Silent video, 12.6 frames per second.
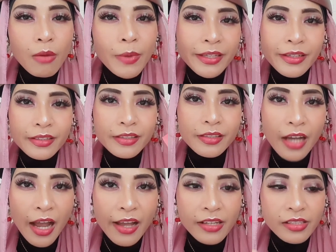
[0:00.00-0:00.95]
Oh my god,
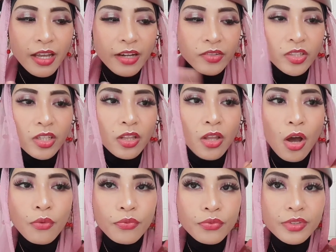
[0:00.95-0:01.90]
guys, I really
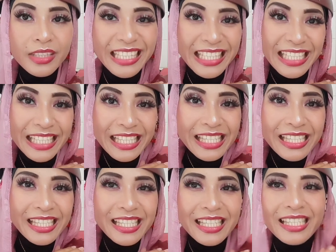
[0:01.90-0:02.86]
love
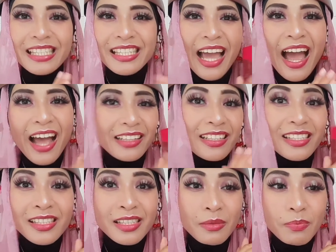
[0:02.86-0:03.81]
this
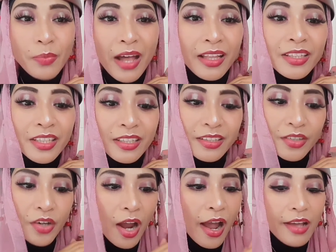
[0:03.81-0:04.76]
palette,
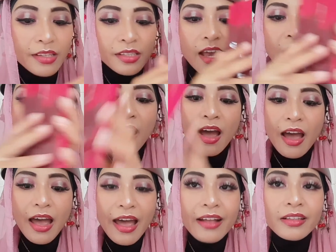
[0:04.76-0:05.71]
guys.
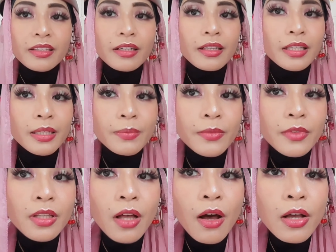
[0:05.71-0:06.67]
And the lip
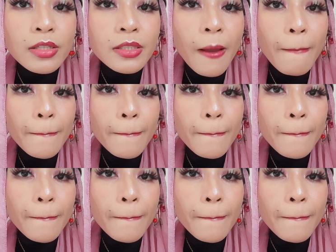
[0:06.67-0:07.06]
gloss